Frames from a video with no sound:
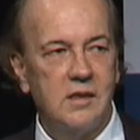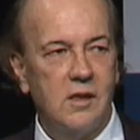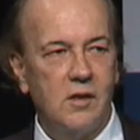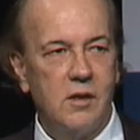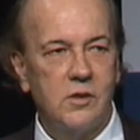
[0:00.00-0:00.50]
And
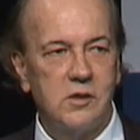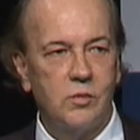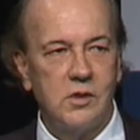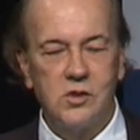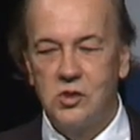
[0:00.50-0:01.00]
I just
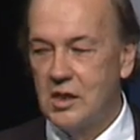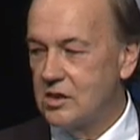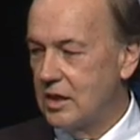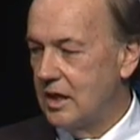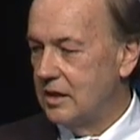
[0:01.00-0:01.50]
want to
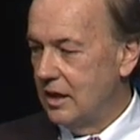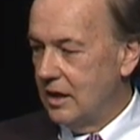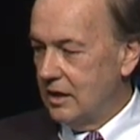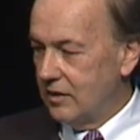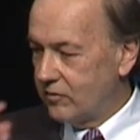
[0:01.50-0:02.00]
suggest that
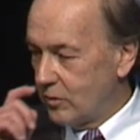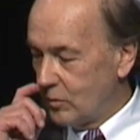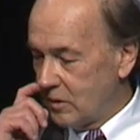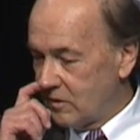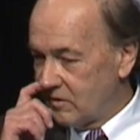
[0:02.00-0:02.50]
if there
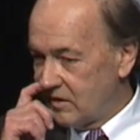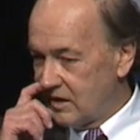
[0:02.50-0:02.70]
were